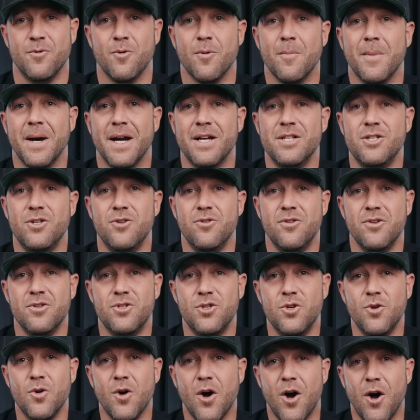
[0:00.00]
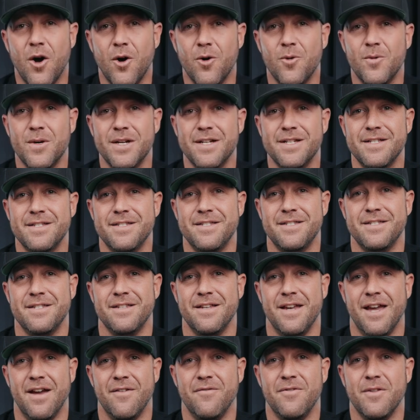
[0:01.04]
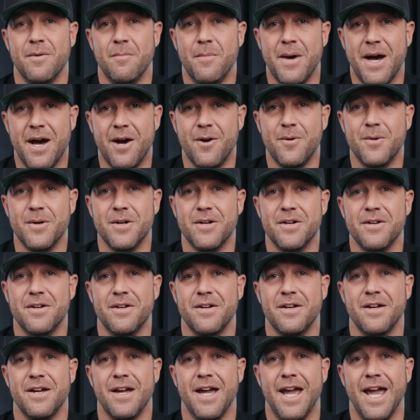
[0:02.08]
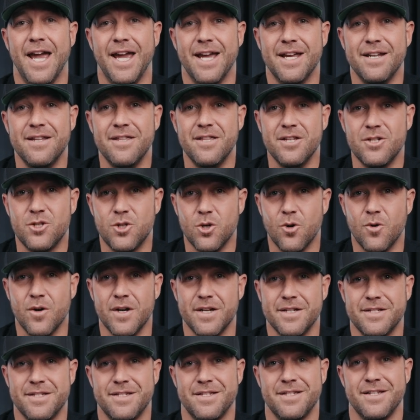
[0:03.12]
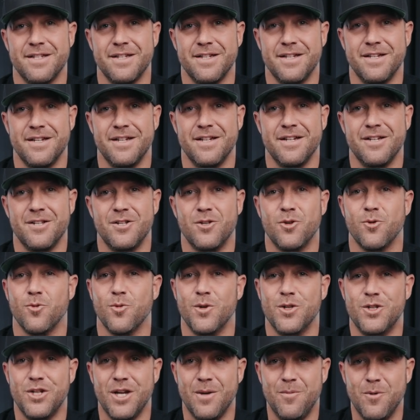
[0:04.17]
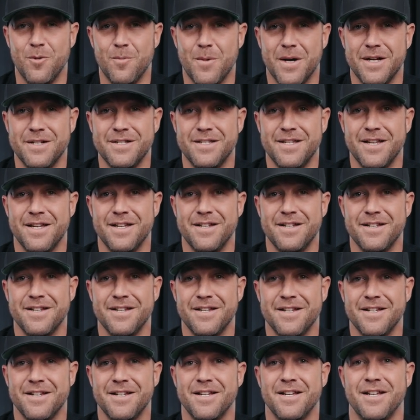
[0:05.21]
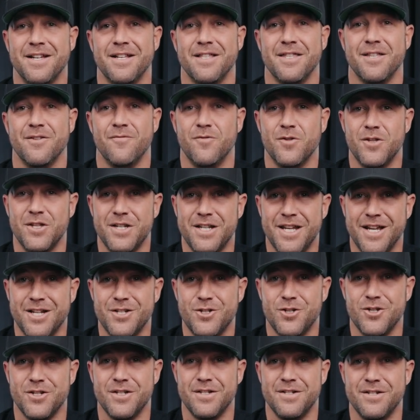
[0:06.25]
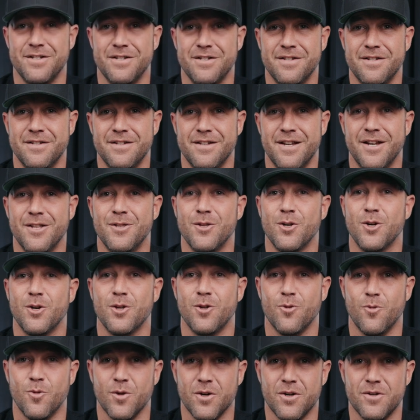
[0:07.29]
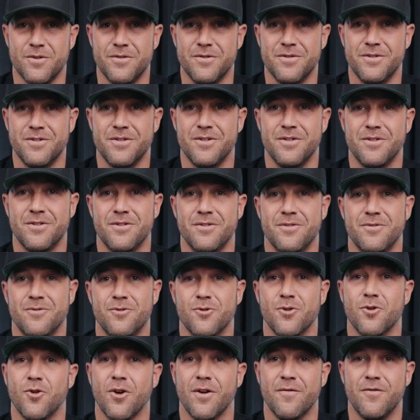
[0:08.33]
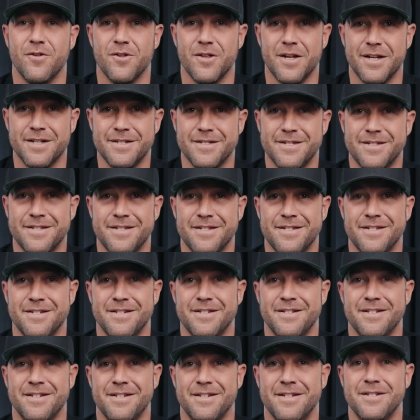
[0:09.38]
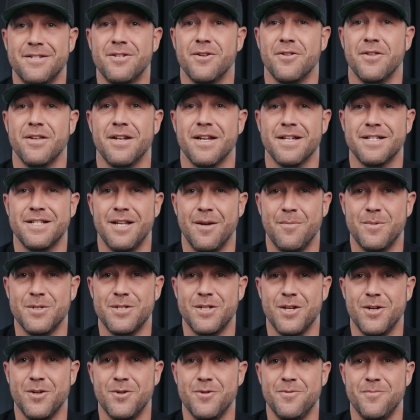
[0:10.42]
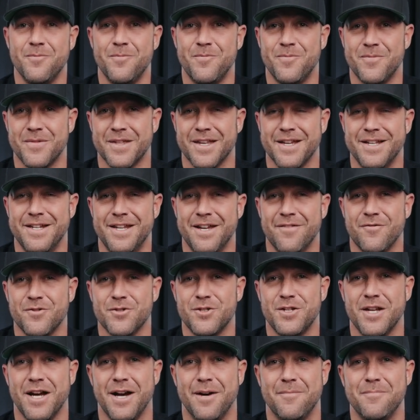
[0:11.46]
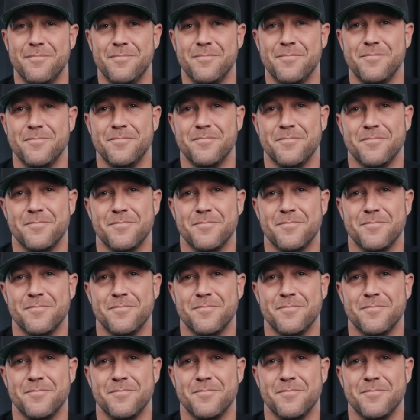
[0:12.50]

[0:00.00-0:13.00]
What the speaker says: remind you that you always have the power and the choice to reshape your mindset, live with intention, and look at the world through a grateful lens. Till the next episode, never stop.